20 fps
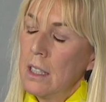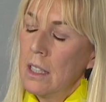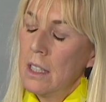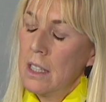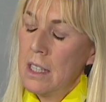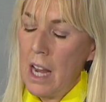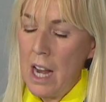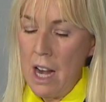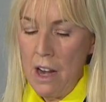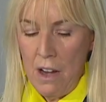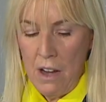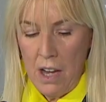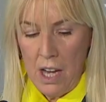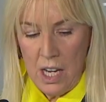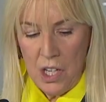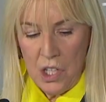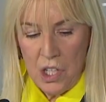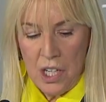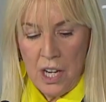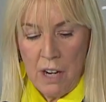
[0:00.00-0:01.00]
to
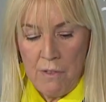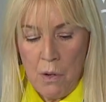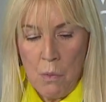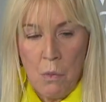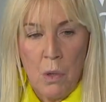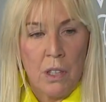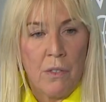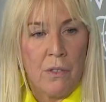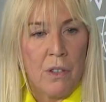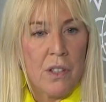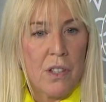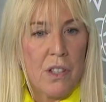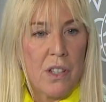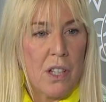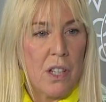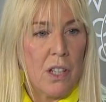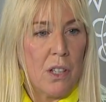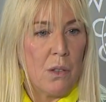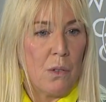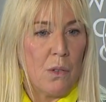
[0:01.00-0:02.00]
each and every one of us
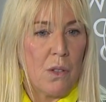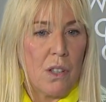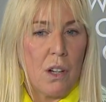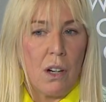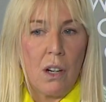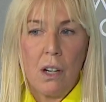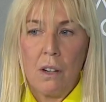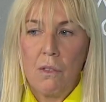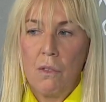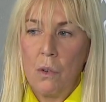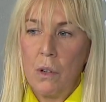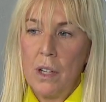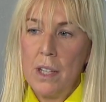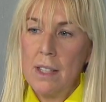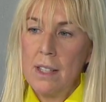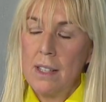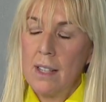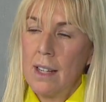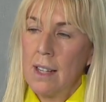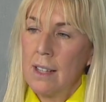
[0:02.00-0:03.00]
to use our
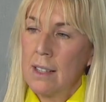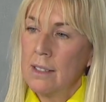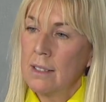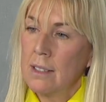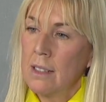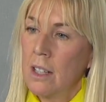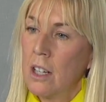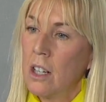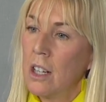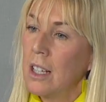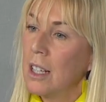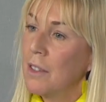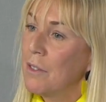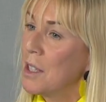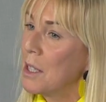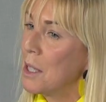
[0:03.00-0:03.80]
voice and our lived